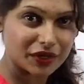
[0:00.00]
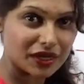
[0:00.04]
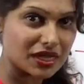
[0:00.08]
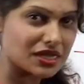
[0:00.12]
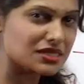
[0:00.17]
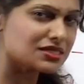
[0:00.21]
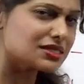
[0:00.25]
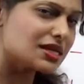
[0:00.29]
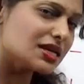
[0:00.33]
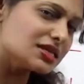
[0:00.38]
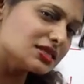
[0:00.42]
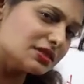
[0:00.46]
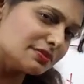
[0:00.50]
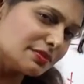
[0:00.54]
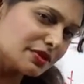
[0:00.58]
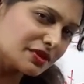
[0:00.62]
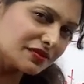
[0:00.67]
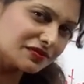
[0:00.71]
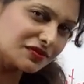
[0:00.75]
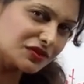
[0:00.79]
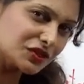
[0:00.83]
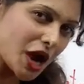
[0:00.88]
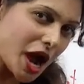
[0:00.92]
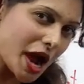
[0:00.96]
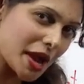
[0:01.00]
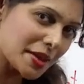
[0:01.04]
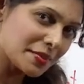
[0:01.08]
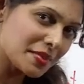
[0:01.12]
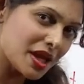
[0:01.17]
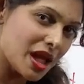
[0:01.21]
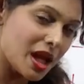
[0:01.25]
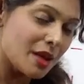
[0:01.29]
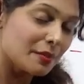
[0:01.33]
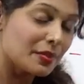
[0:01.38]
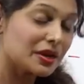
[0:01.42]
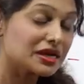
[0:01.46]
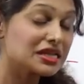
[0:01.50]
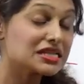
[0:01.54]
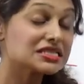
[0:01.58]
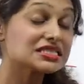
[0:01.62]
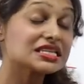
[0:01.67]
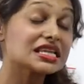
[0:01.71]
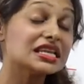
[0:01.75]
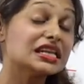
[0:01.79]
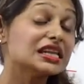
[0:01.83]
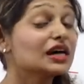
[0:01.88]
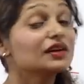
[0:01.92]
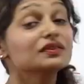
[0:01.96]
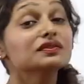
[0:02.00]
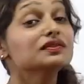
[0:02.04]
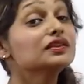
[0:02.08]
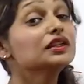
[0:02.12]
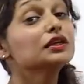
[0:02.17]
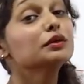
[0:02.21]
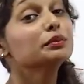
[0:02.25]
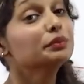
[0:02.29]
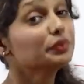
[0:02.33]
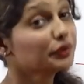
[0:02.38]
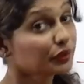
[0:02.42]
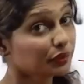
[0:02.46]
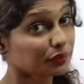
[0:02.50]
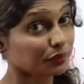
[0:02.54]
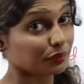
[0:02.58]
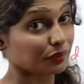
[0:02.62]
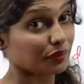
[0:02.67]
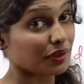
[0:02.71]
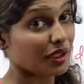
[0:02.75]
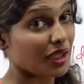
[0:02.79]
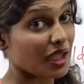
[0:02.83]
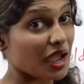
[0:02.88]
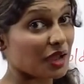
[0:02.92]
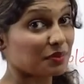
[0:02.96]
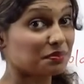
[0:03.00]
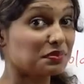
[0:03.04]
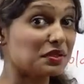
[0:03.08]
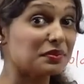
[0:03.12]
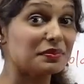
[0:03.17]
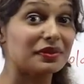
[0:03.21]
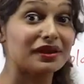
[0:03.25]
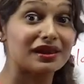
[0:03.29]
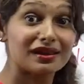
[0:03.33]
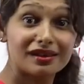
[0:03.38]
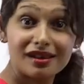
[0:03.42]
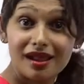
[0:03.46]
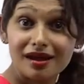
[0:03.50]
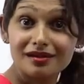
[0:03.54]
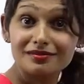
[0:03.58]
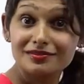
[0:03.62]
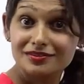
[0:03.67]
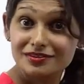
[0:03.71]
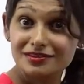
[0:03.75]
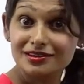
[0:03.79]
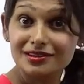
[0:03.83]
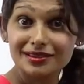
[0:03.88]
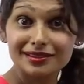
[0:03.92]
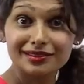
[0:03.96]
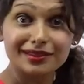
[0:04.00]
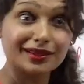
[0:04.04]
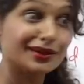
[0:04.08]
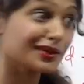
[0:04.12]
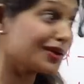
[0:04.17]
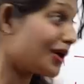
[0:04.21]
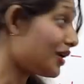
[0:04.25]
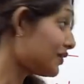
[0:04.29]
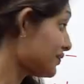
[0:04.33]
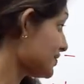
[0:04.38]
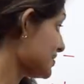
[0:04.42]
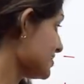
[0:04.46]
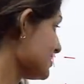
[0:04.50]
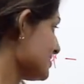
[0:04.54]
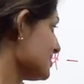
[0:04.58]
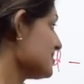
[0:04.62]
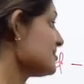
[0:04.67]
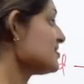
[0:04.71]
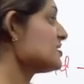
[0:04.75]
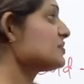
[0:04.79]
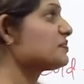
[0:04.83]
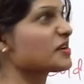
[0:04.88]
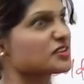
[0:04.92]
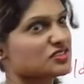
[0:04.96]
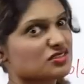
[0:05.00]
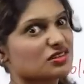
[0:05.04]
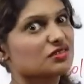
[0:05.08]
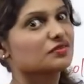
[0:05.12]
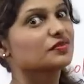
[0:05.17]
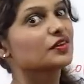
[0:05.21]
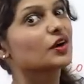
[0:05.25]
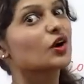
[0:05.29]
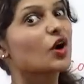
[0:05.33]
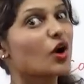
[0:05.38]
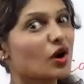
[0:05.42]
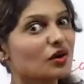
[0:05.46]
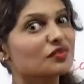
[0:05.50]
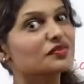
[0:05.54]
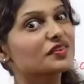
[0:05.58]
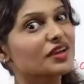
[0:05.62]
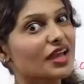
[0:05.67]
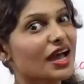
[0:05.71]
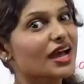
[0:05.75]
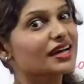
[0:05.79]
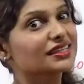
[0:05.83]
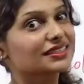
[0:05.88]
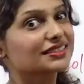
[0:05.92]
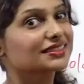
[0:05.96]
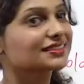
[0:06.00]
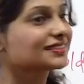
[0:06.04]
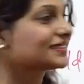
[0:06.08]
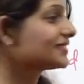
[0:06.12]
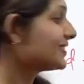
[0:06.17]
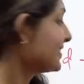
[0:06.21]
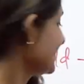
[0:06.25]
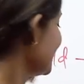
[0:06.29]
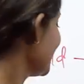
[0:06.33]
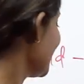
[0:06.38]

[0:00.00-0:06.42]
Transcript: Okay, it takes a bit of time, but it's a lovely brew and people love drinking that coffee, especially for coffee addicts.